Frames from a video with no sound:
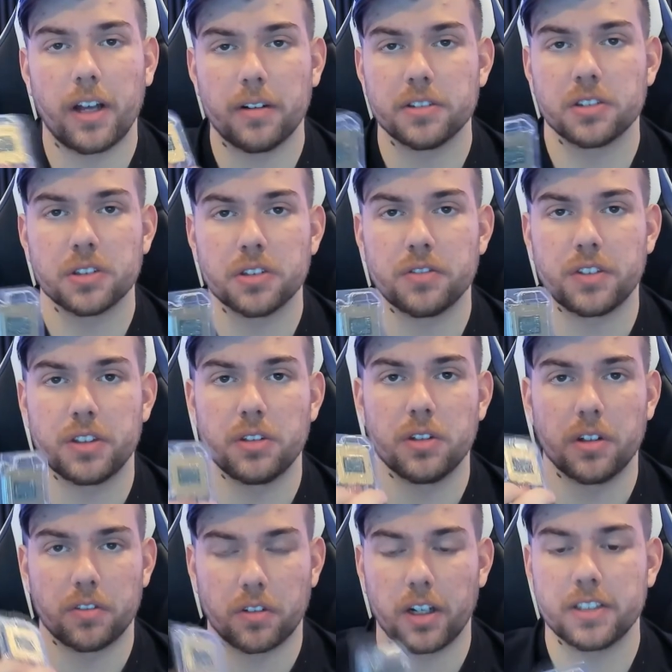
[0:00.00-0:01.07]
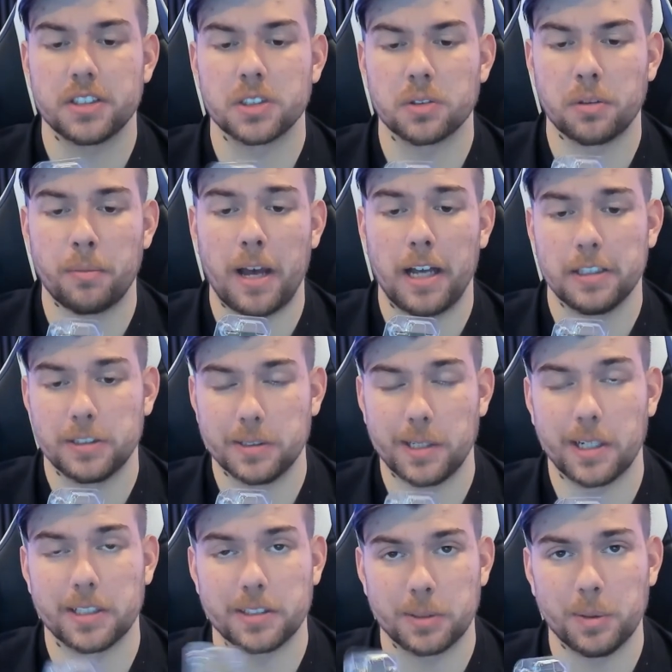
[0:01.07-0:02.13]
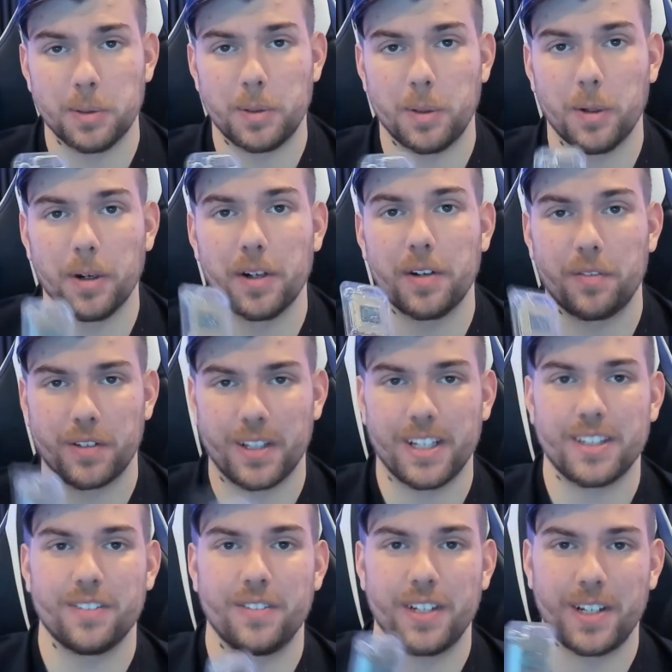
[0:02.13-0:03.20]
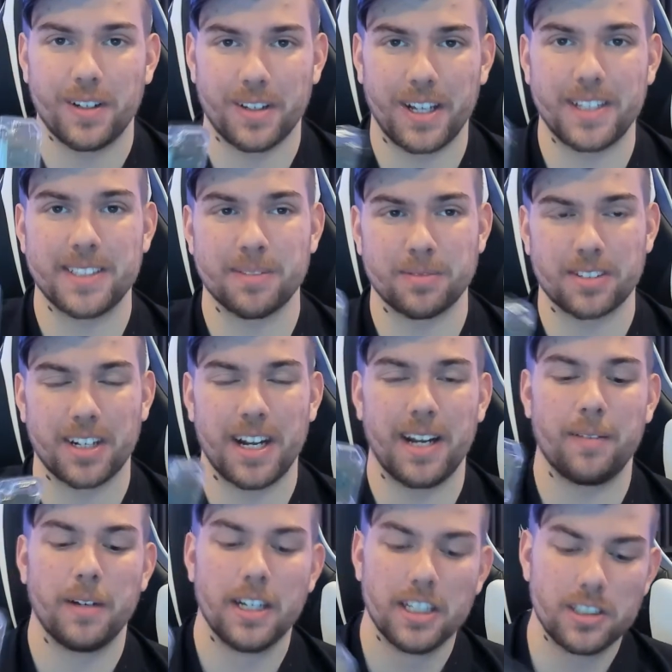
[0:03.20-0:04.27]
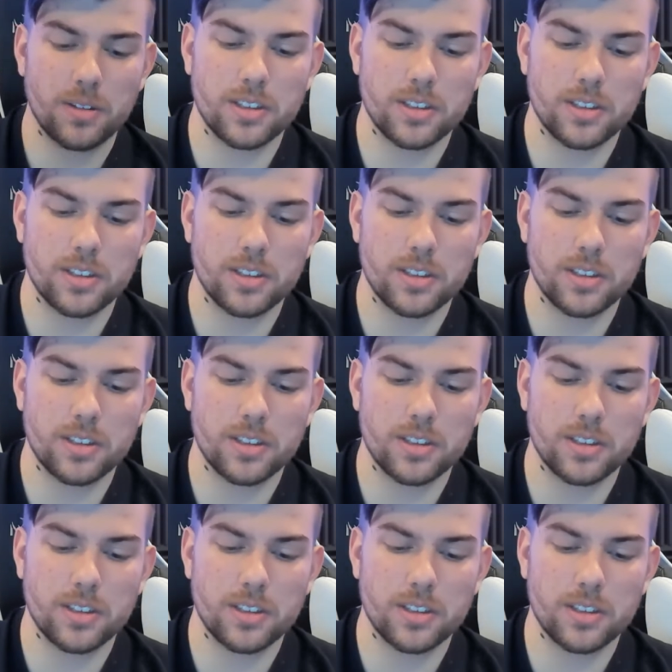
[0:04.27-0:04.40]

That was a review of Crysis Remastered on a dual-core. If you liked the video, like, subscribe.